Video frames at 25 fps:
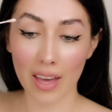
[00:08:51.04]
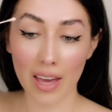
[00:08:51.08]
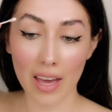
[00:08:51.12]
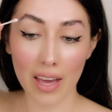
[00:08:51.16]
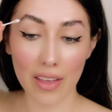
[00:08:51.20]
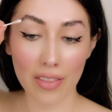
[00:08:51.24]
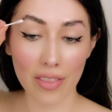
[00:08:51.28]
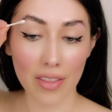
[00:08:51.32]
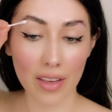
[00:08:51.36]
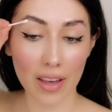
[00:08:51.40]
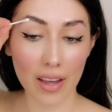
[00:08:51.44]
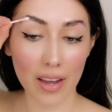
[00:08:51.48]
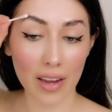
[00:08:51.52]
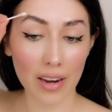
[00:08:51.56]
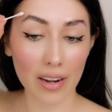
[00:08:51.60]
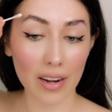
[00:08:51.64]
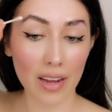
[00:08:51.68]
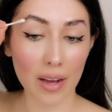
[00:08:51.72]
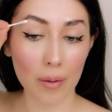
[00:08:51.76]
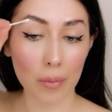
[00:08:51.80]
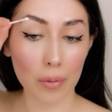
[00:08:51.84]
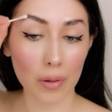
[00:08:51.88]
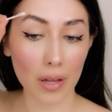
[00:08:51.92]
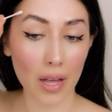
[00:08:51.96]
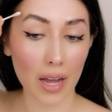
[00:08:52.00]
and then
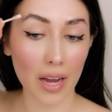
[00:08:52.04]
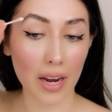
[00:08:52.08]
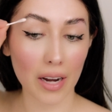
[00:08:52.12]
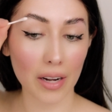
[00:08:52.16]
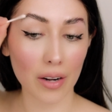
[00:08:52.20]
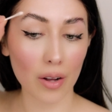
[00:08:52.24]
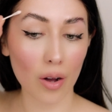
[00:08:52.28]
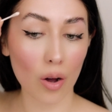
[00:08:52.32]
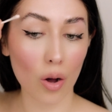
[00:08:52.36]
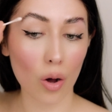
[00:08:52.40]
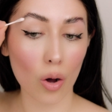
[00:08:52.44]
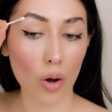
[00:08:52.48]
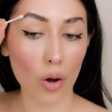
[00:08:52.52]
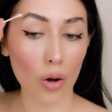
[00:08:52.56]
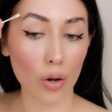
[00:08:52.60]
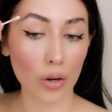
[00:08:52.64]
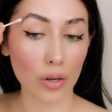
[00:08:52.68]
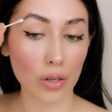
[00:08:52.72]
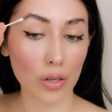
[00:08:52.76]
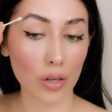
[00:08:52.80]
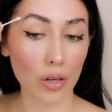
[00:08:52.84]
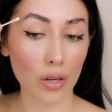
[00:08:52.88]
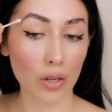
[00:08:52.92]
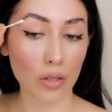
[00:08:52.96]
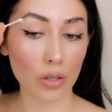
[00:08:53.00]
apply it
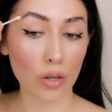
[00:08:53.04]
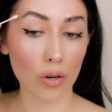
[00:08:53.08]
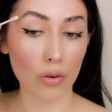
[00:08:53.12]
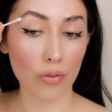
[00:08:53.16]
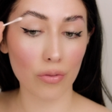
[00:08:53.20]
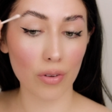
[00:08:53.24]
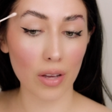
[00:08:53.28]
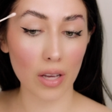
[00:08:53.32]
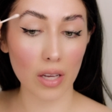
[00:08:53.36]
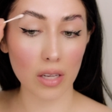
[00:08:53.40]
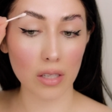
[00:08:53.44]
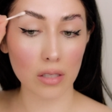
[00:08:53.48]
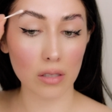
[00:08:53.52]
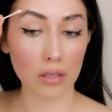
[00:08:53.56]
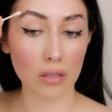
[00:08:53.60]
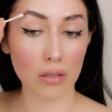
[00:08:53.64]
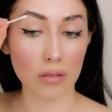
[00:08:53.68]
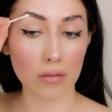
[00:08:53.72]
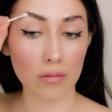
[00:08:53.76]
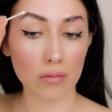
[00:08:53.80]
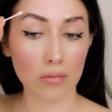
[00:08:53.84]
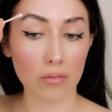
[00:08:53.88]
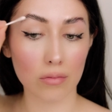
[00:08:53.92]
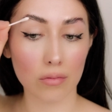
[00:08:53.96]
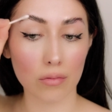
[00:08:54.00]
on your
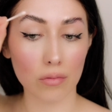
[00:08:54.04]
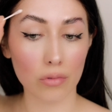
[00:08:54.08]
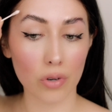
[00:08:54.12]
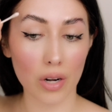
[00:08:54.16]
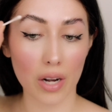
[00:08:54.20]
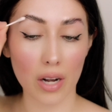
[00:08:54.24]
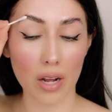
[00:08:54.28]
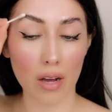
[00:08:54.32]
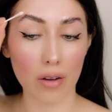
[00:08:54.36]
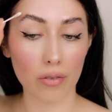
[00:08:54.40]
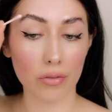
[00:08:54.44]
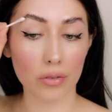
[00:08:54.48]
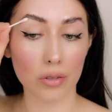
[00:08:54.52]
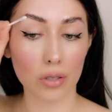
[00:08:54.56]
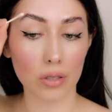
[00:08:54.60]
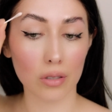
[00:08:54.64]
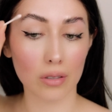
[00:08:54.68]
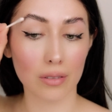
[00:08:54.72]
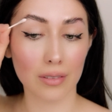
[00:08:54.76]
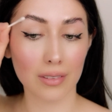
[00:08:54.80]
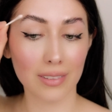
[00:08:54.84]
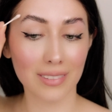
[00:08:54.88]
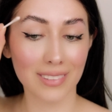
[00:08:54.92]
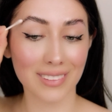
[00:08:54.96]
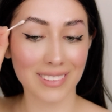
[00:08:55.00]
face right after.
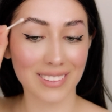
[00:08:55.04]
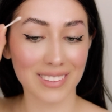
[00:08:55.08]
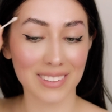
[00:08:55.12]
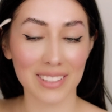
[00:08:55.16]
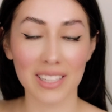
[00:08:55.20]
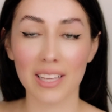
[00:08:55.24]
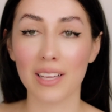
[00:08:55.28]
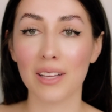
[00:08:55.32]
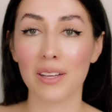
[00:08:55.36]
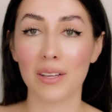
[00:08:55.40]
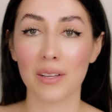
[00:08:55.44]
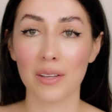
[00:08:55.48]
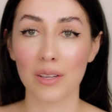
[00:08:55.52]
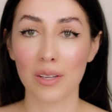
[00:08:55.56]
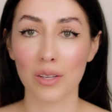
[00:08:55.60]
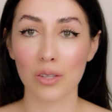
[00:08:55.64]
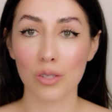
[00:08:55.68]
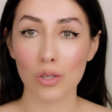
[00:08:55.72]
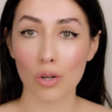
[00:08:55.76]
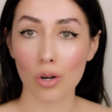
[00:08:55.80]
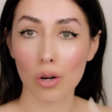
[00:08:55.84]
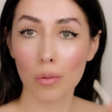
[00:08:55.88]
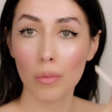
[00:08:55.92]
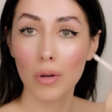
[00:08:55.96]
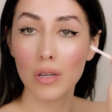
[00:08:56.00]

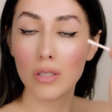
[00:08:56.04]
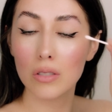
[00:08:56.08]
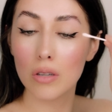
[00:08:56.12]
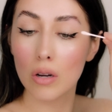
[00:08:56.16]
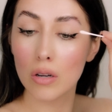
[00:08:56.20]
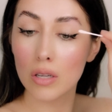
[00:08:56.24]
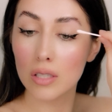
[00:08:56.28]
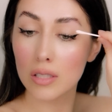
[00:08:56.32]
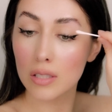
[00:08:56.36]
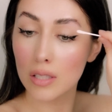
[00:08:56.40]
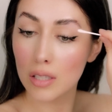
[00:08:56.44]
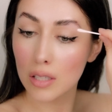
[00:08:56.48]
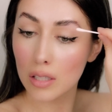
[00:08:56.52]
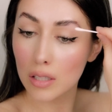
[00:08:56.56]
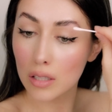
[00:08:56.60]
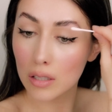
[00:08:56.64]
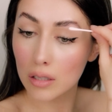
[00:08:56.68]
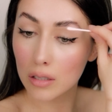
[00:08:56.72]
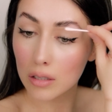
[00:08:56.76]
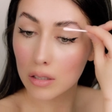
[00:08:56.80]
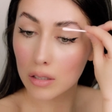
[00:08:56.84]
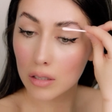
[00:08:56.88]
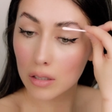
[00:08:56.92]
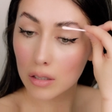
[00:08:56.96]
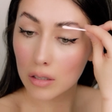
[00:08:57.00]
Sorry, my dog is
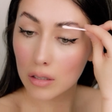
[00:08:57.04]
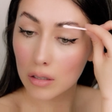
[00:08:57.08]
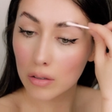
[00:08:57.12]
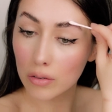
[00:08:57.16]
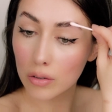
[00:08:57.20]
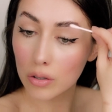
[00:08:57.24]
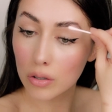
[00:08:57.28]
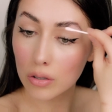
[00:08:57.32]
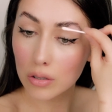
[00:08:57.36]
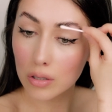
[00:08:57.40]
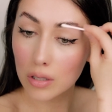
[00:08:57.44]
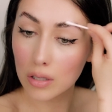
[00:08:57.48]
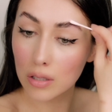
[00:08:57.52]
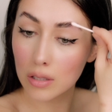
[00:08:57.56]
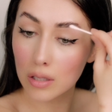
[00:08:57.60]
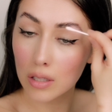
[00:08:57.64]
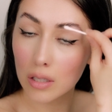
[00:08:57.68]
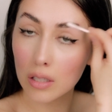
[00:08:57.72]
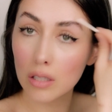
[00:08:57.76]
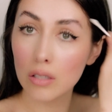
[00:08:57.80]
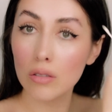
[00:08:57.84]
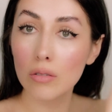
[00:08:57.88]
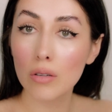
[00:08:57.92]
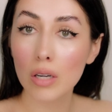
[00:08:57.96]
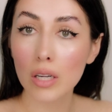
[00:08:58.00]
eating. Of course, he's
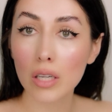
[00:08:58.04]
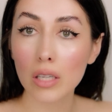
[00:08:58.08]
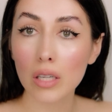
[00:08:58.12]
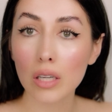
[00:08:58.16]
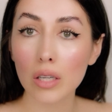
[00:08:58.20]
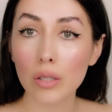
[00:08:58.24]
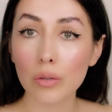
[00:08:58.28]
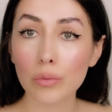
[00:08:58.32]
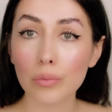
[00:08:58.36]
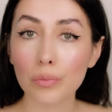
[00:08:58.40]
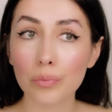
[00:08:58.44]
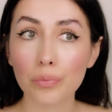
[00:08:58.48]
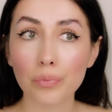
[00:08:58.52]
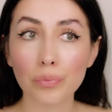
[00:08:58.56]
eating right now.